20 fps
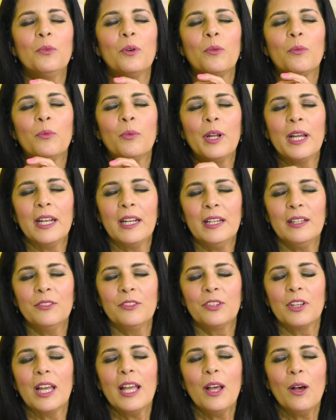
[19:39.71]
were ready
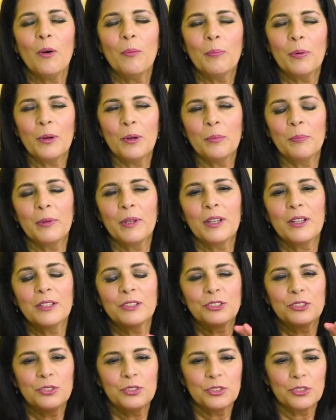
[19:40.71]
to help her
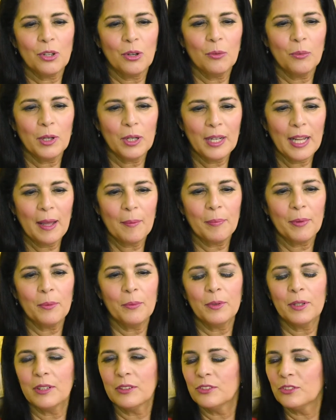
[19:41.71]
because you saw what happened with